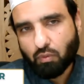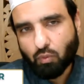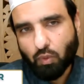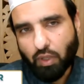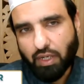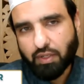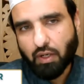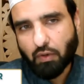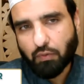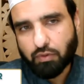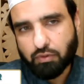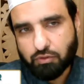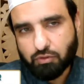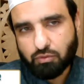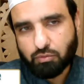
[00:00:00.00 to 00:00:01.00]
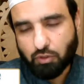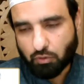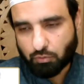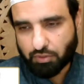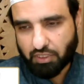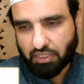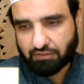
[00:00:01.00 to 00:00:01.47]
when others
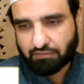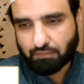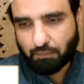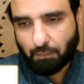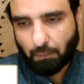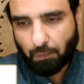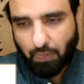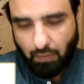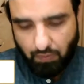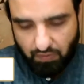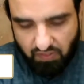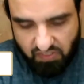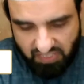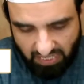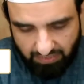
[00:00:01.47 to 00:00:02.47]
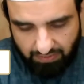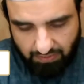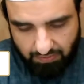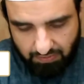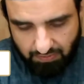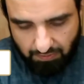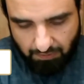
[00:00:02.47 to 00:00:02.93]
don't believe. The
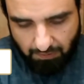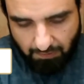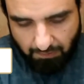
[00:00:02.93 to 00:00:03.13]
second,